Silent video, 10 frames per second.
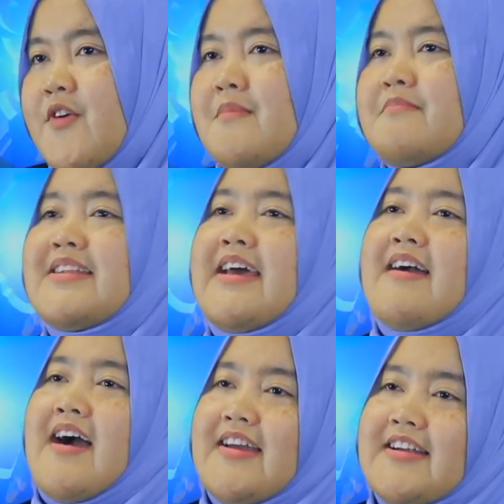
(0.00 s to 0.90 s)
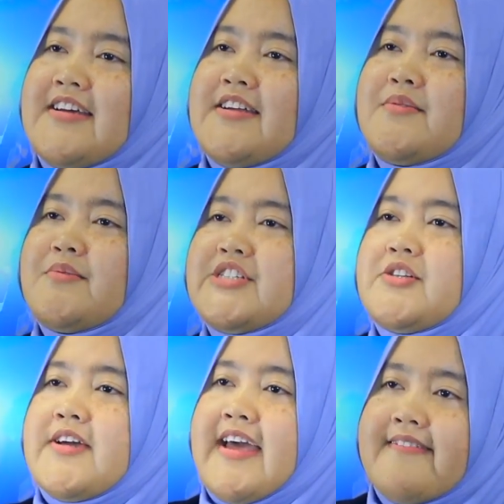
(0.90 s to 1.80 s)
from Penang Island, which
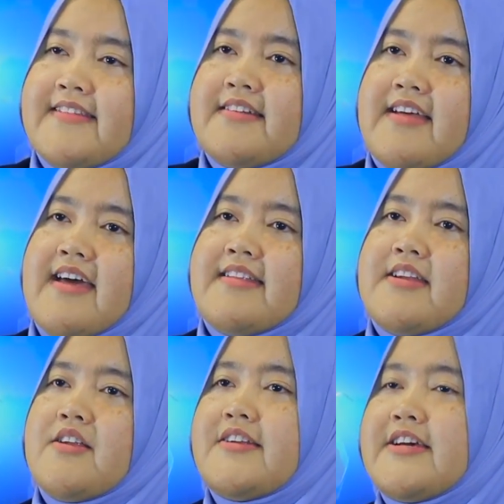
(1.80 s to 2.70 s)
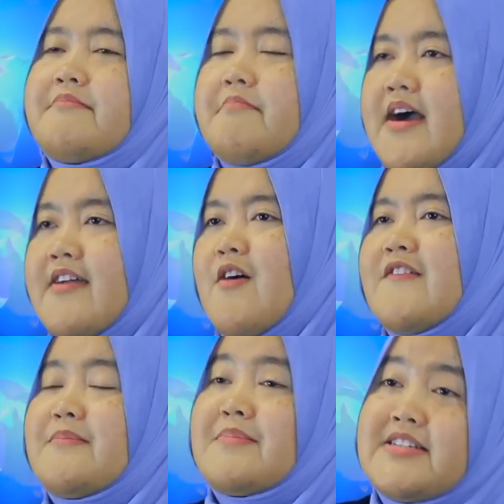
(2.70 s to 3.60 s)
located at the northern part of
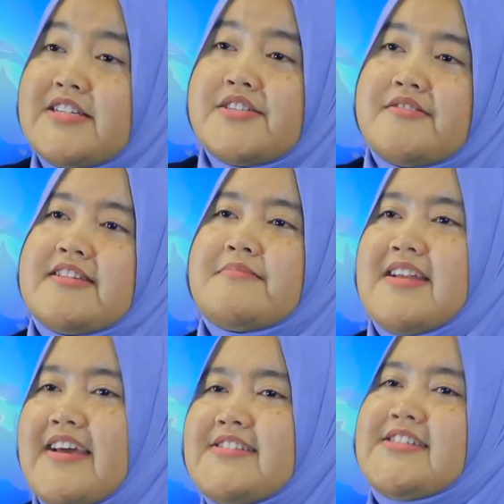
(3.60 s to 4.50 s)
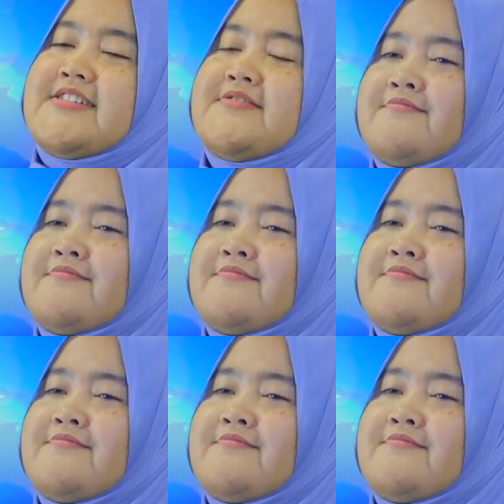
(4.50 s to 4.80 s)
the Peninsula Malaysia.